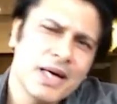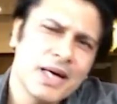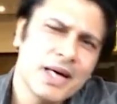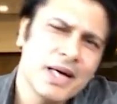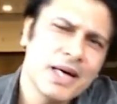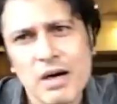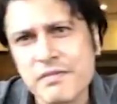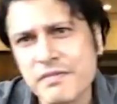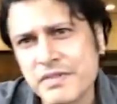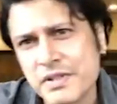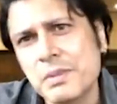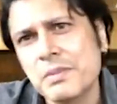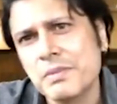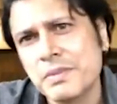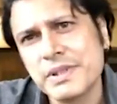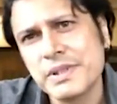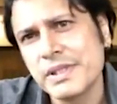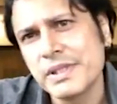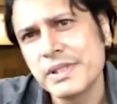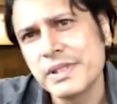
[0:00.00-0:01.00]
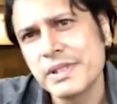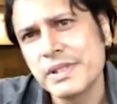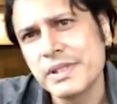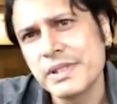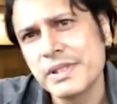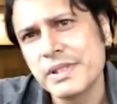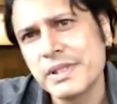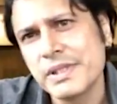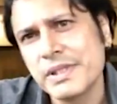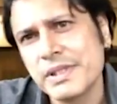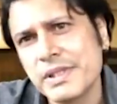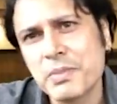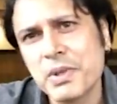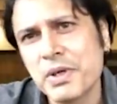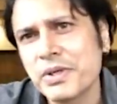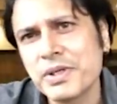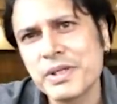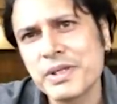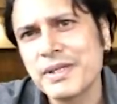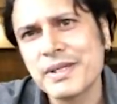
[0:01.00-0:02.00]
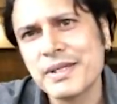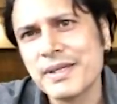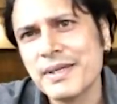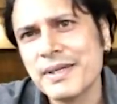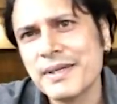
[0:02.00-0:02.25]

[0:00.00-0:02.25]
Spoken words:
I'm not comfortable with it. Yeah, that's about it.